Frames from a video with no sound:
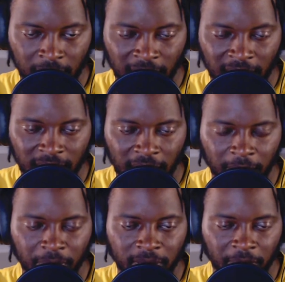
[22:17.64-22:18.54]
He said he
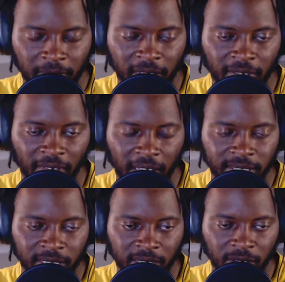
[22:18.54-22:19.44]
put the pedophiles
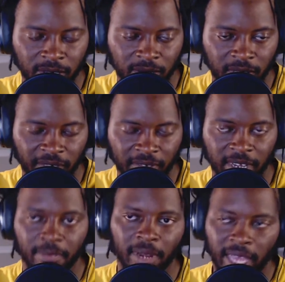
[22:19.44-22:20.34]
and cults on
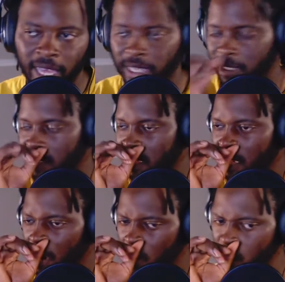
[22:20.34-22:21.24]
infinite blast.
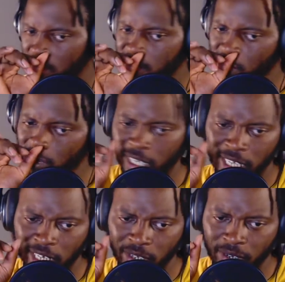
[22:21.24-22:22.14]
On what song did he
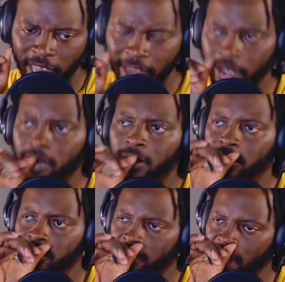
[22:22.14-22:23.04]
do that on?
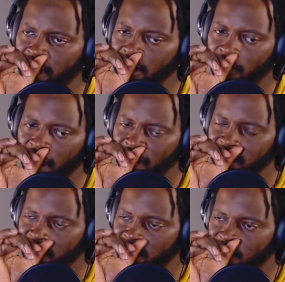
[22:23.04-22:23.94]
I need to watch
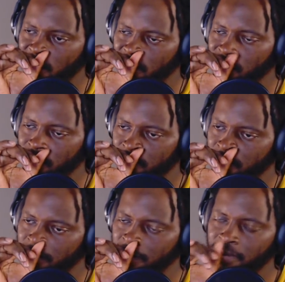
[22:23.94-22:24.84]
that song.
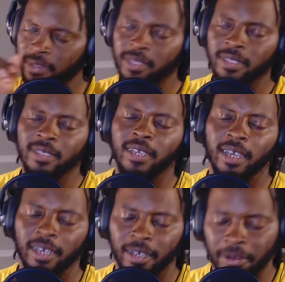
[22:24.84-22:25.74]

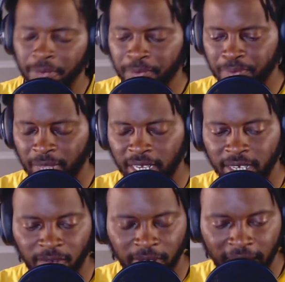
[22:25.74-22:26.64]
I need to
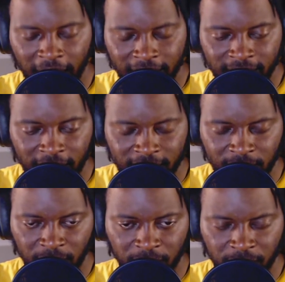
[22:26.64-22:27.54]
react to that
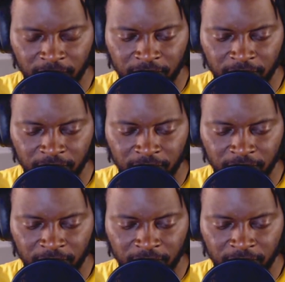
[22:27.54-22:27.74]
song.